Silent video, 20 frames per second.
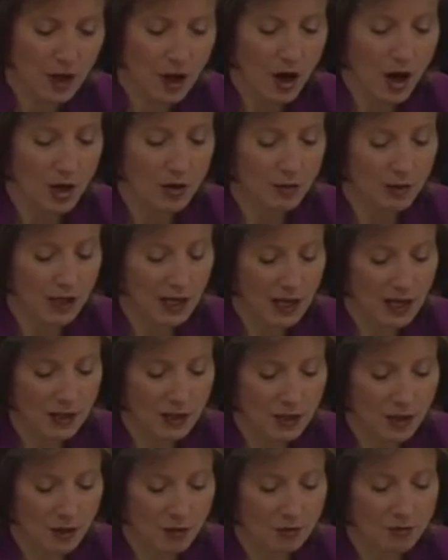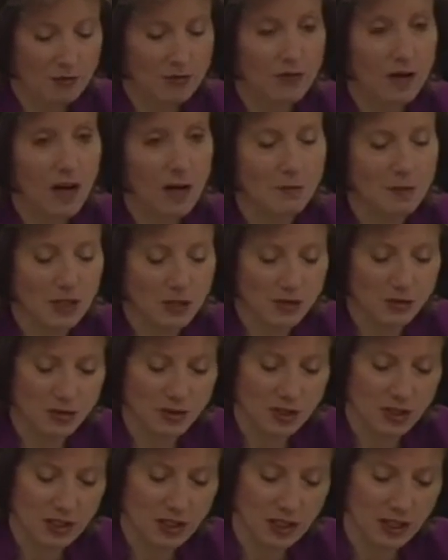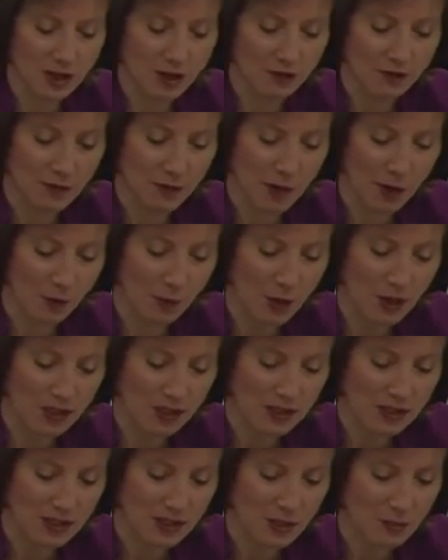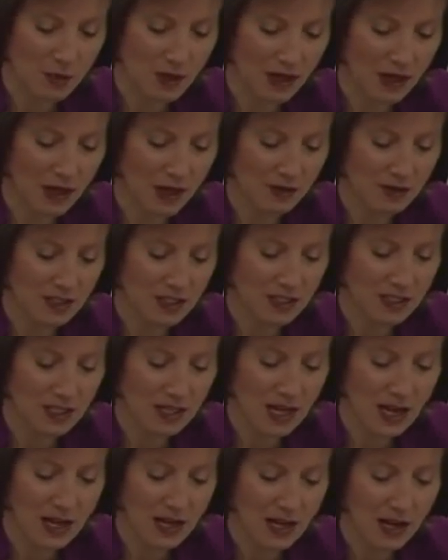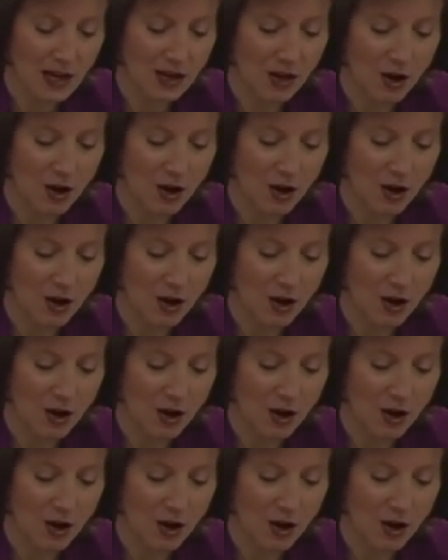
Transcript: On a related note, I'm interested to hear from our witnesses about how DCAA